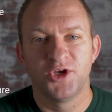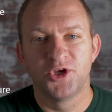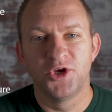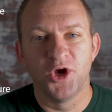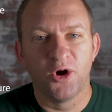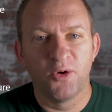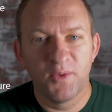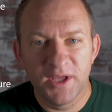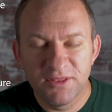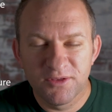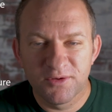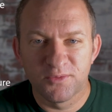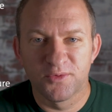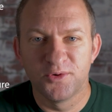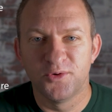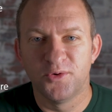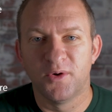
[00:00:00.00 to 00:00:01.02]
going
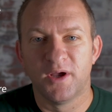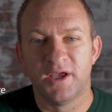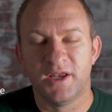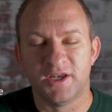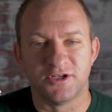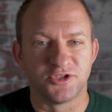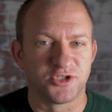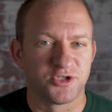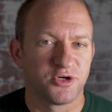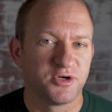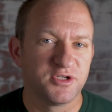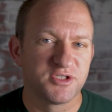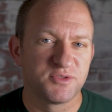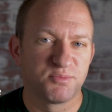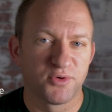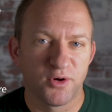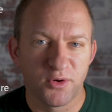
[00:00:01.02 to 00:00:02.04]
through an
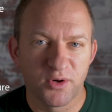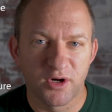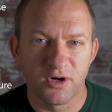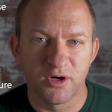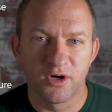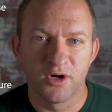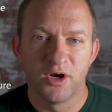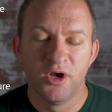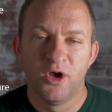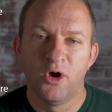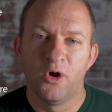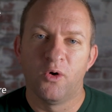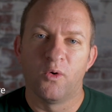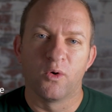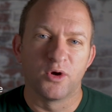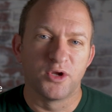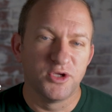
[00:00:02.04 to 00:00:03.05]
insurance broker
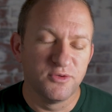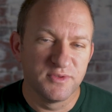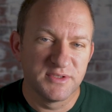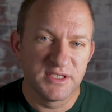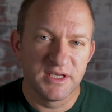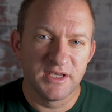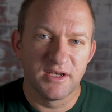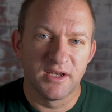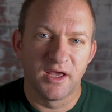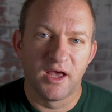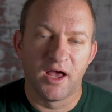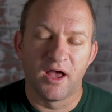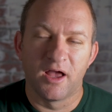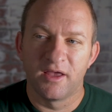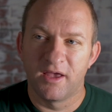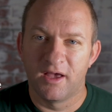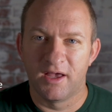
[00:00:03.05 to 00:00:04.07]
or using
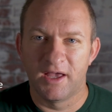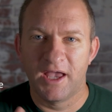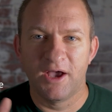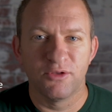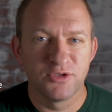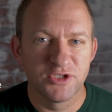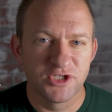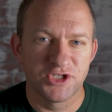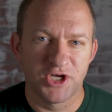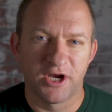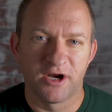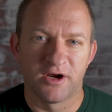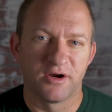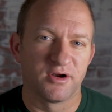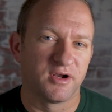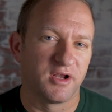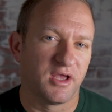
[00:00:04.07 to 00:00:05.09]
a health
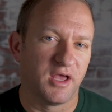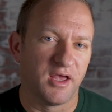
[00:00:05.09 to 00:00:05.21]
share